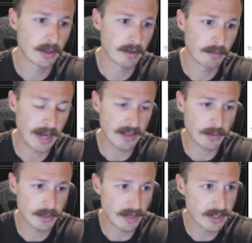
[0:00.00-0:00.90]
Path was
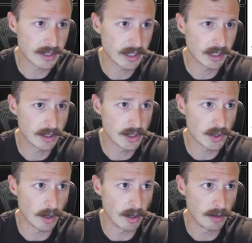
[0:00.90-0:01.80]
obviously a good
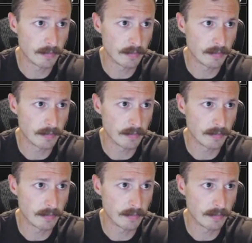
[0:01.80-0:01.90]
draw.